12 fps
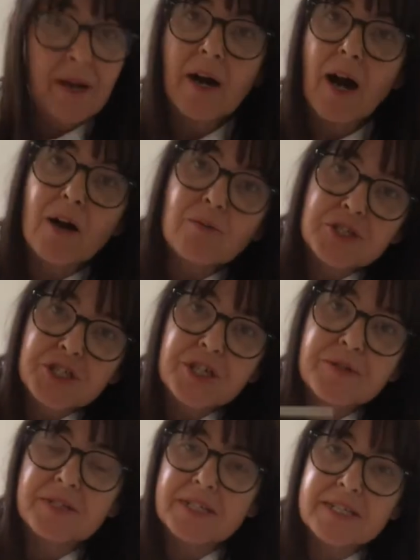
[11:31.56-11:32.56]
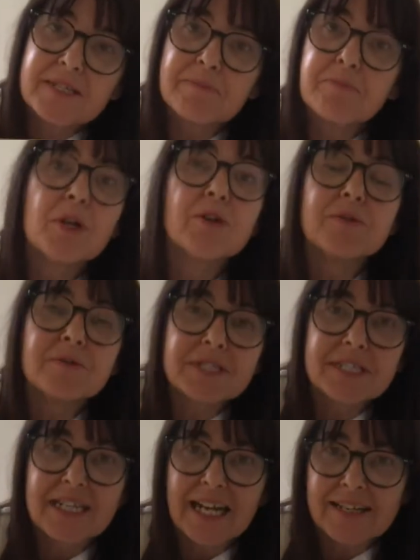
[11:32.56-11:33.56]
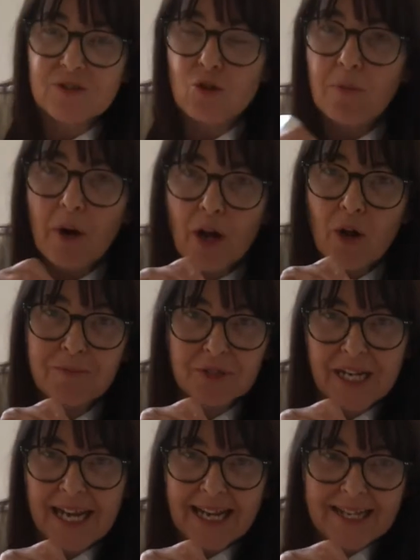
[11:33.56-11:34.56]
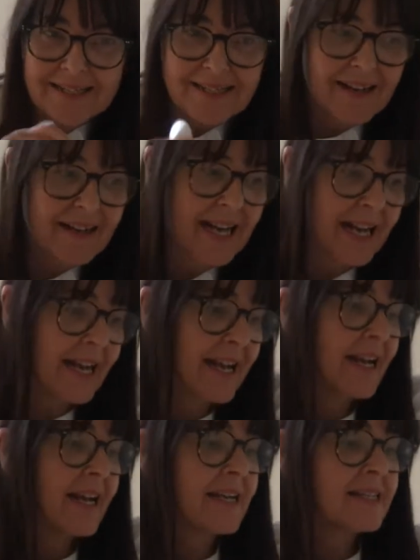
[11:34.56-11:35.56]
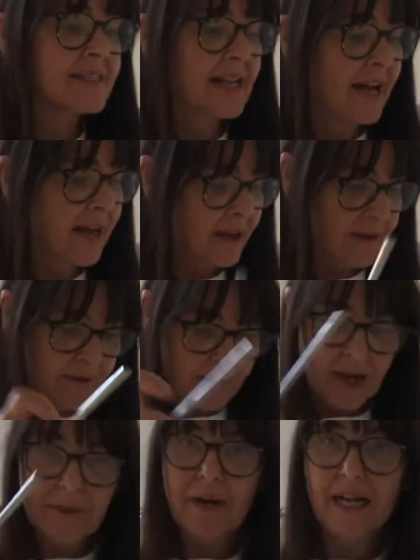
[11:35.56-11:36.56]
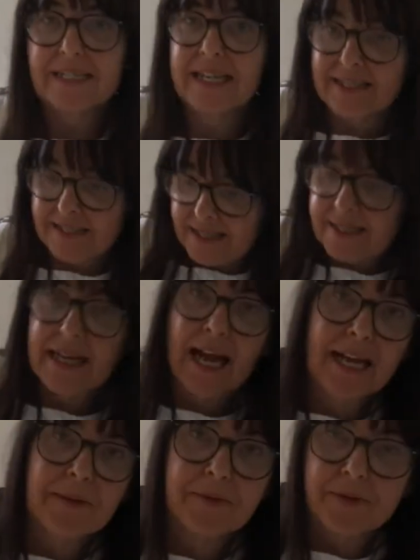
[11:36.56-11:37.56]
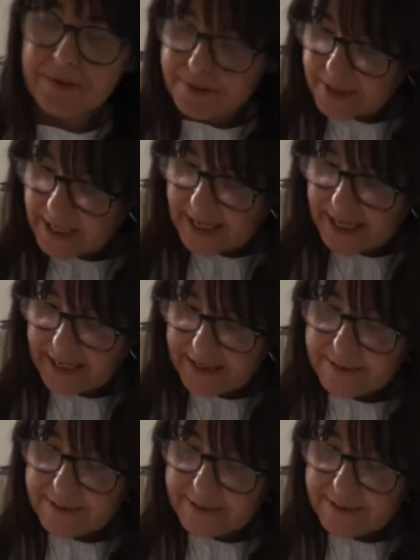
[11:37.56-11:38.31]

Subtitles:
I would use this spoon to test all my objects, okay? So I might test this table, okay?